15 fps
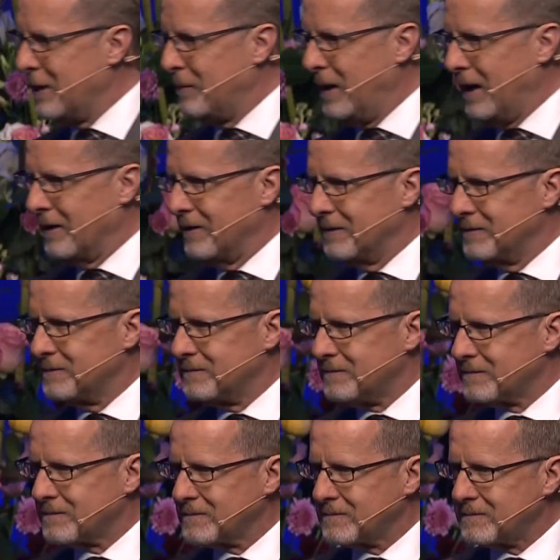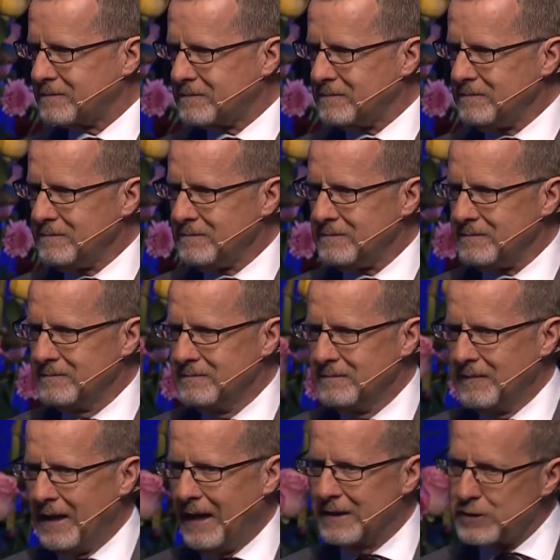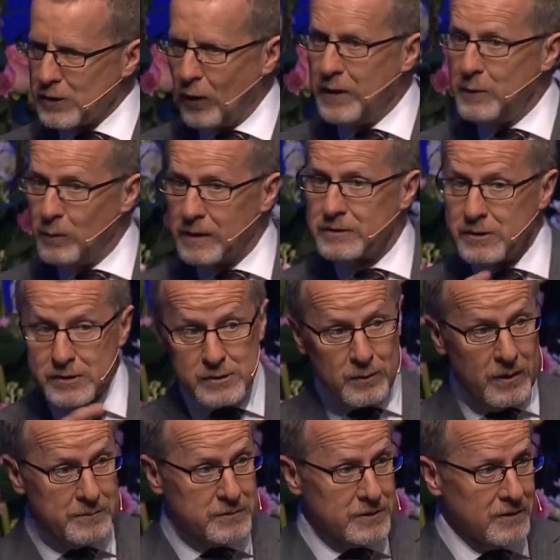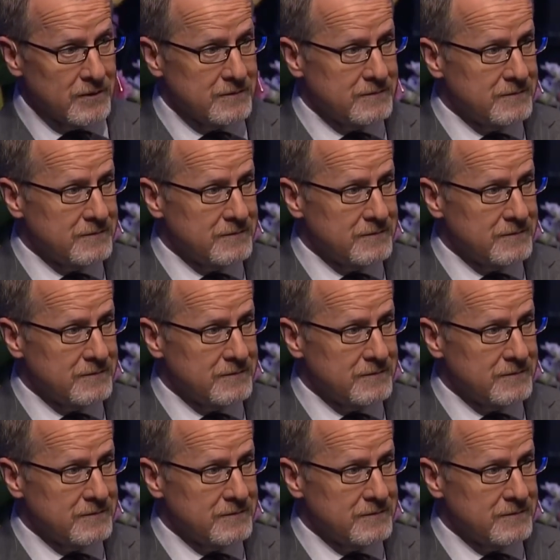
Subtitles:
about it? And so he went to Scripture.